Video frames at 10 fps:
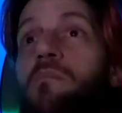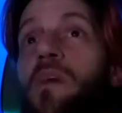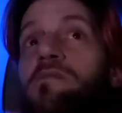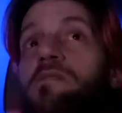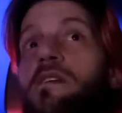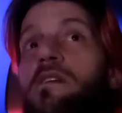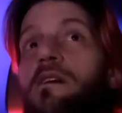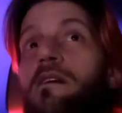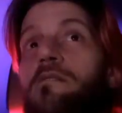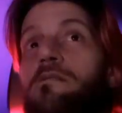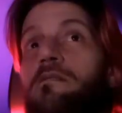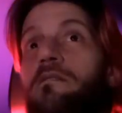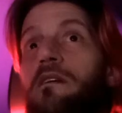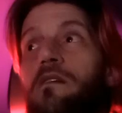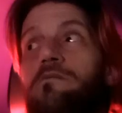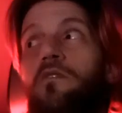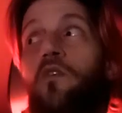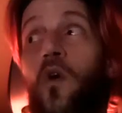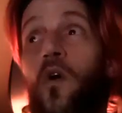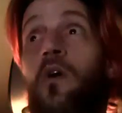CD case. It has
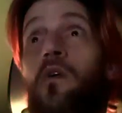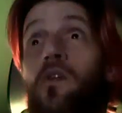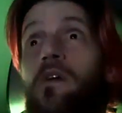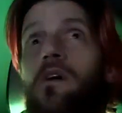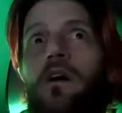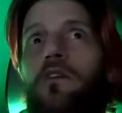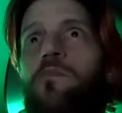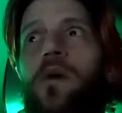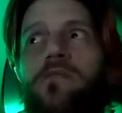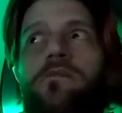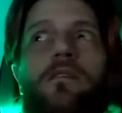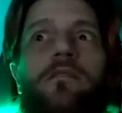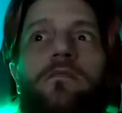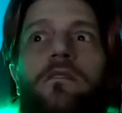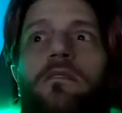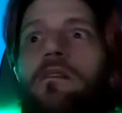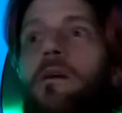all of my CDs in it.